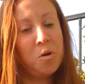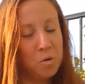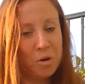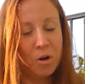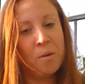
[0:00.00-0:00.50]

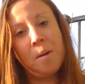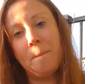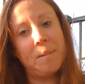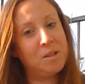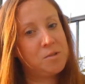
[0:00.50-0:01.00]
ogre,
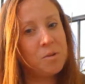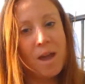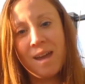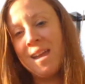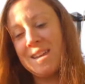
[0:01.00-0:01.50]
but it's
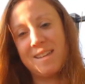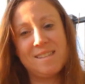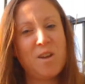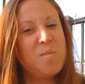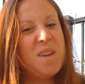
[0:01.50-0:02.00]
okay because
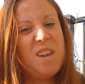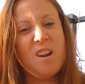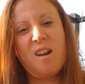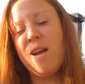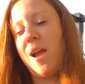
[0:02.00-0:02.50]
I'm
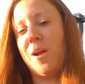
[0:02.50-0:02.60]
here.